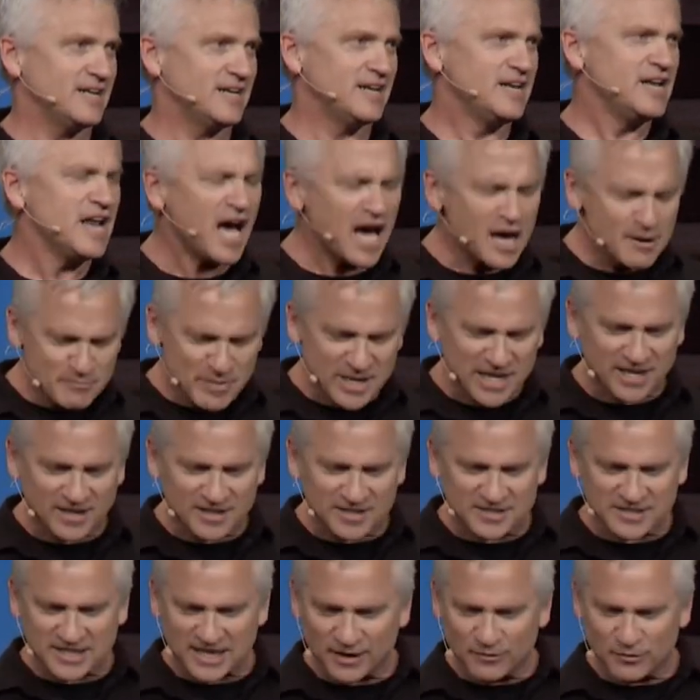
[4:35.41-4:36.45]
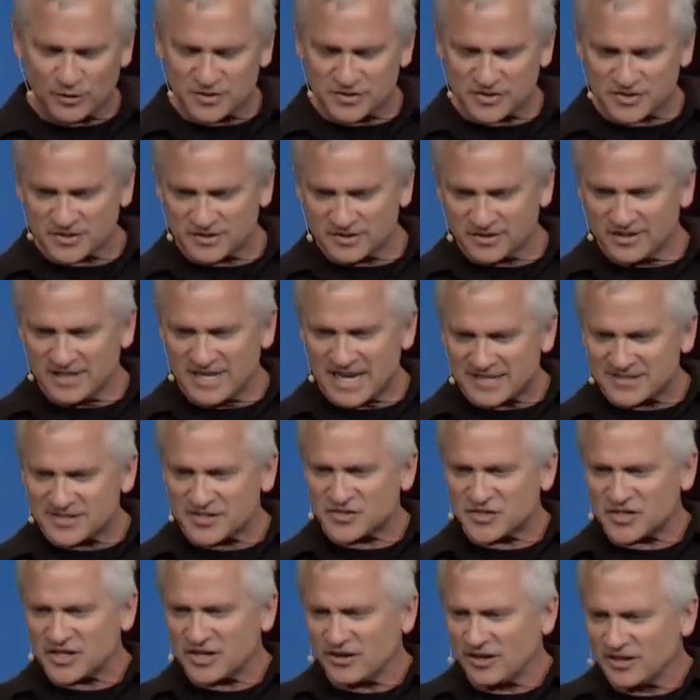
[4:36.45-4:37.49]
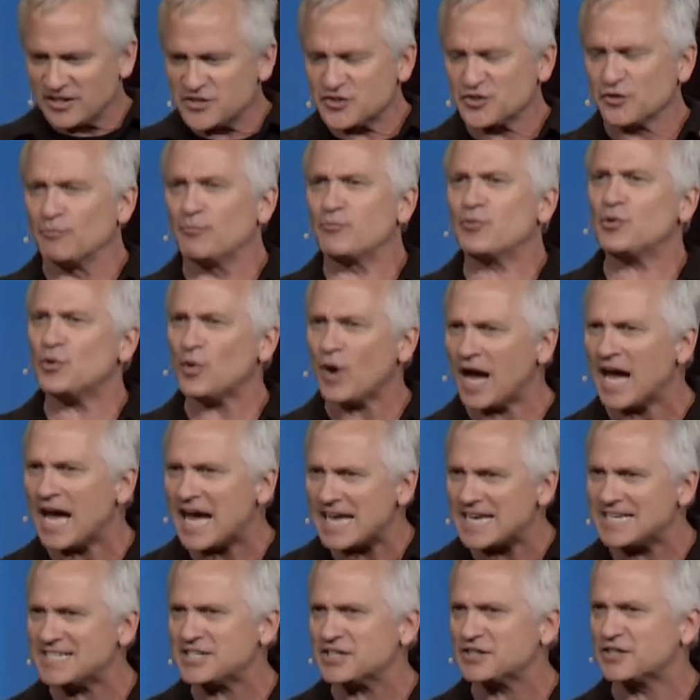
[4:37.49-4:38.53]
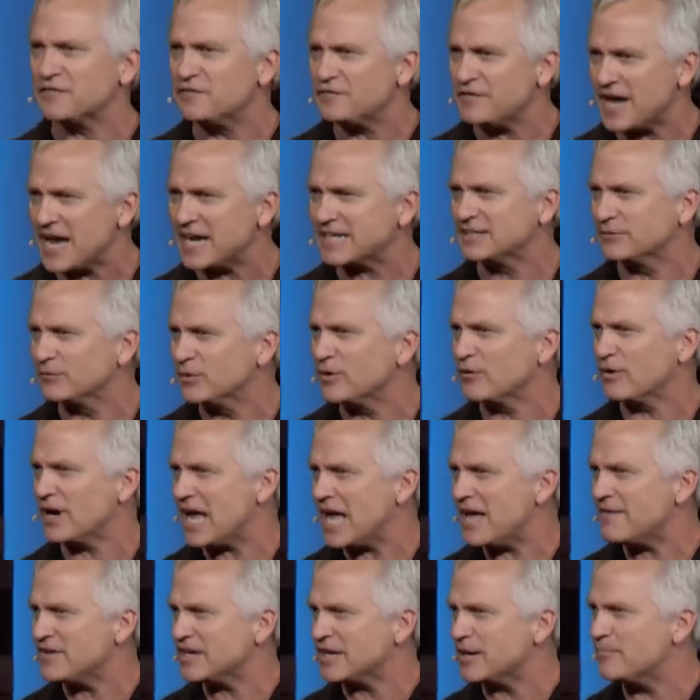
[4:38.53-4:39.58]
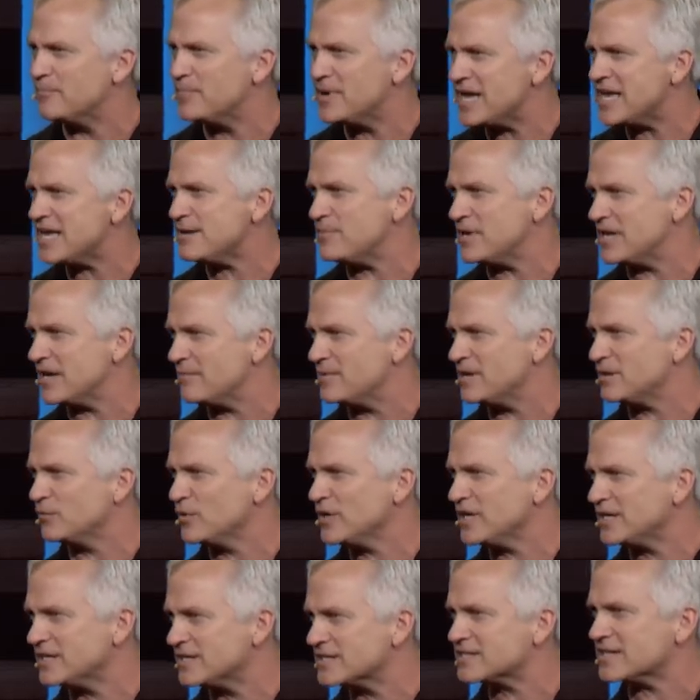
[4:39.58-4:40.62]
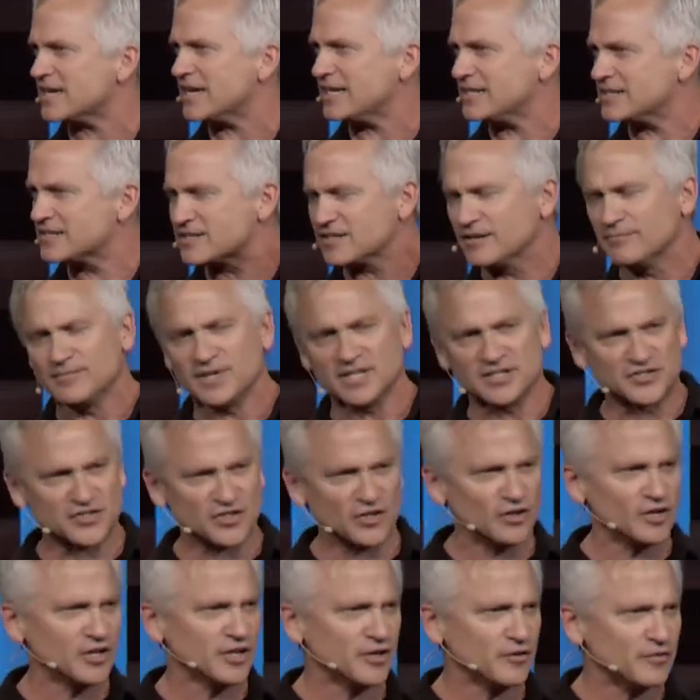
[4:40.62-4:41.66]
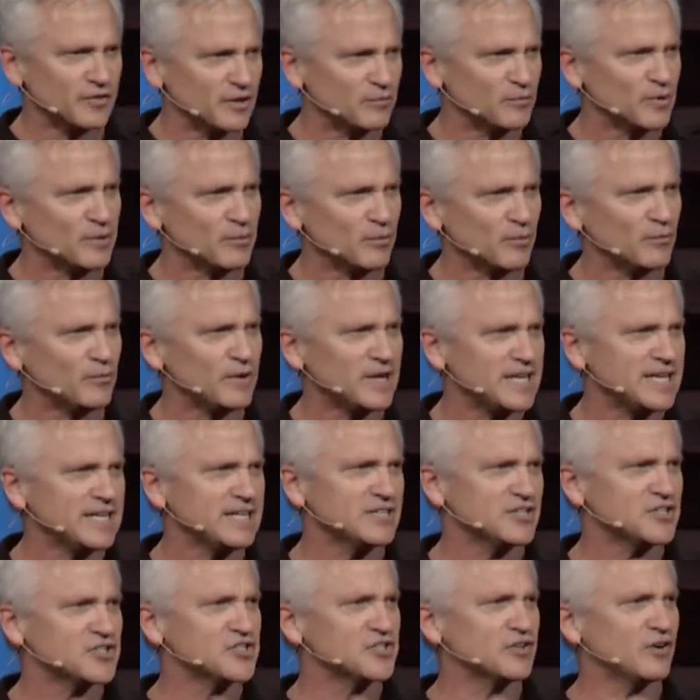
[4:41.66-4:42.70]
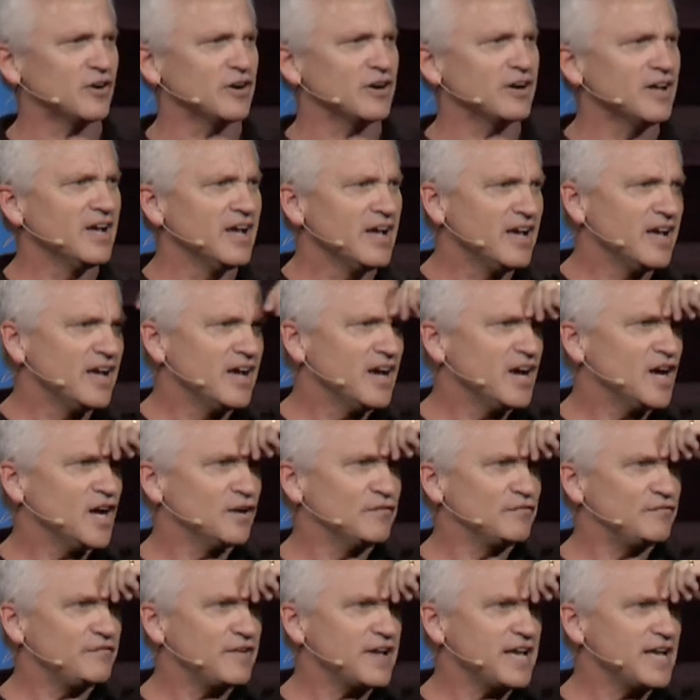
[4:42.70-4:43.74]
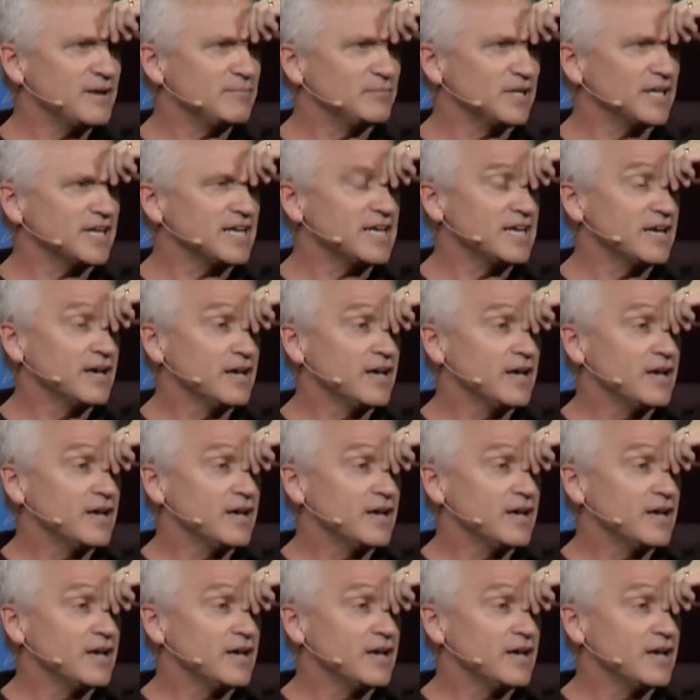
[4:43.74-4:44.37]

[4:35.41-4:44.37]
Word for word: Not because I was necessarily surprised at the fact that we were having a baby. I mean, we had decided some months earlier that we were ready to start a family.